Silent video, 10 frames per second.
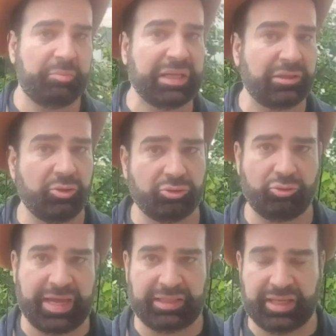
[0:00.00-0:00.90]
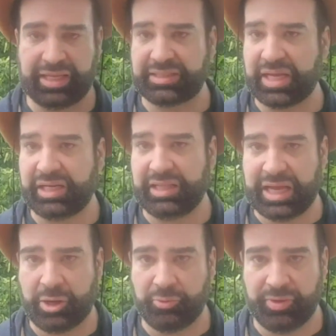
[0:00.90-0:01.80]
but not wet, exactly
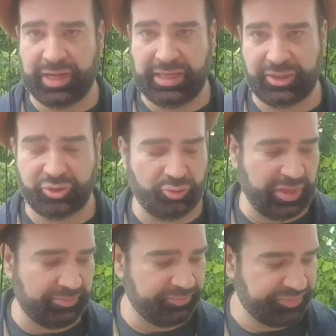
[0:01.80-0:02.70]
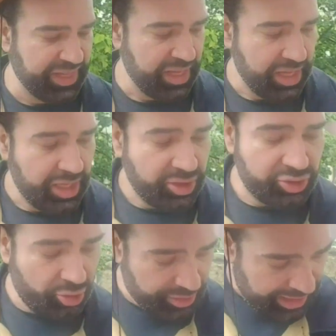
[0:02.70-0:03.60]
how it needs to be.
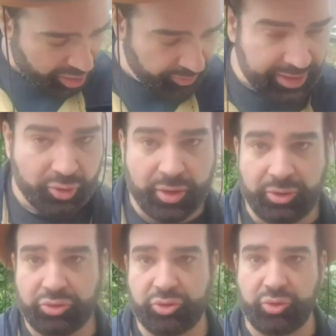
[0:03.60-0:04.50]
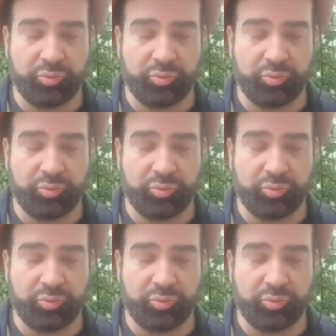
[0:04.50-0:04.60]
So now we're going to